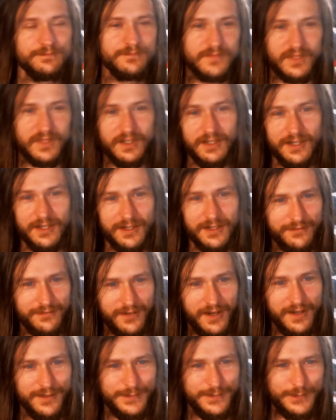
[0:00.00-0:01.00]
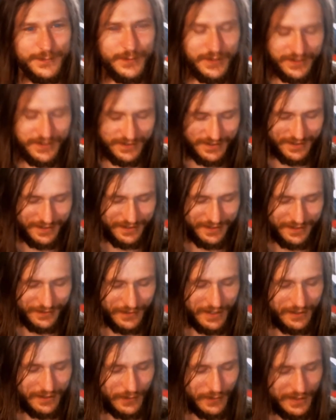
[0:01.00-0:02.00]
clarify with the
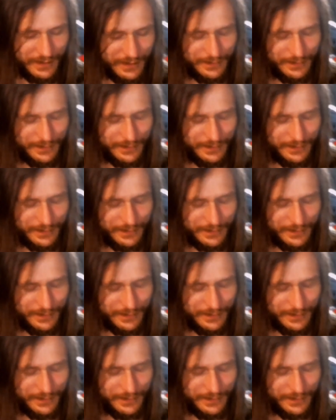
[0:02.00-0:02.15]
Rider-Waite.